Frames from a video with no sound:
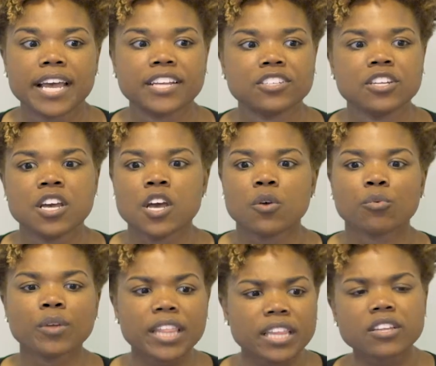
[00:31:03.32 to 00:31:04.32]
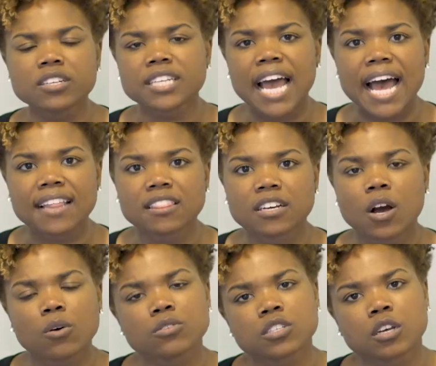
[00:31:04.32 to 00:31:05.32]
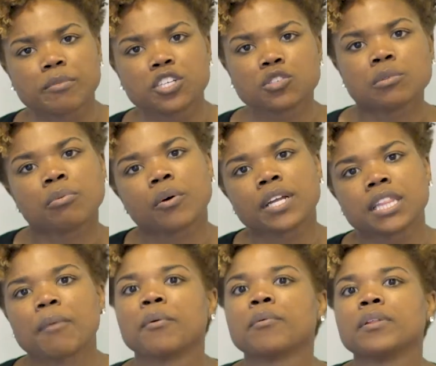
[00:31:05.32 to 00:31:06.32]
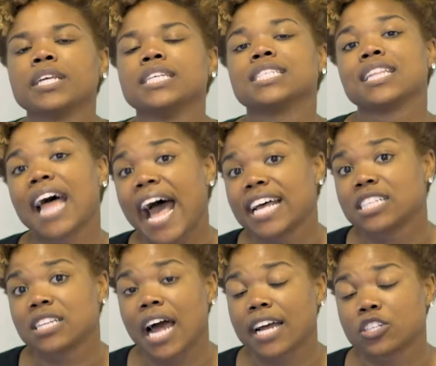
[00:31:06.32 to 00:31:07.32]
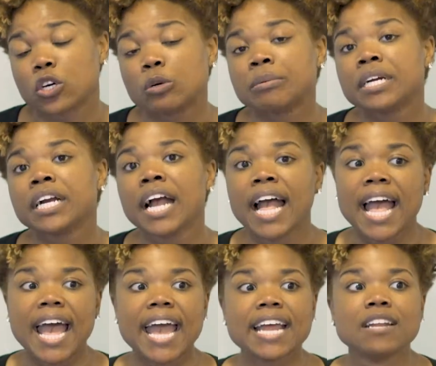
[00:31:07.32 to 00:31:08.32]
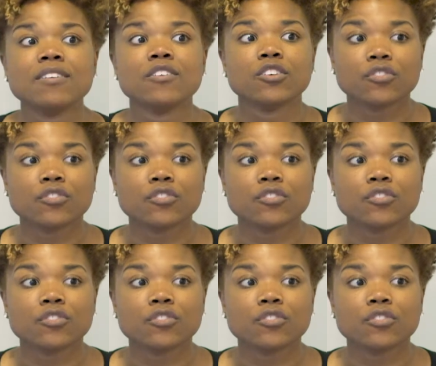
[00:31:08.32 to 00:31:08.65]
and really looked at the Coastal Commission report that we released last October and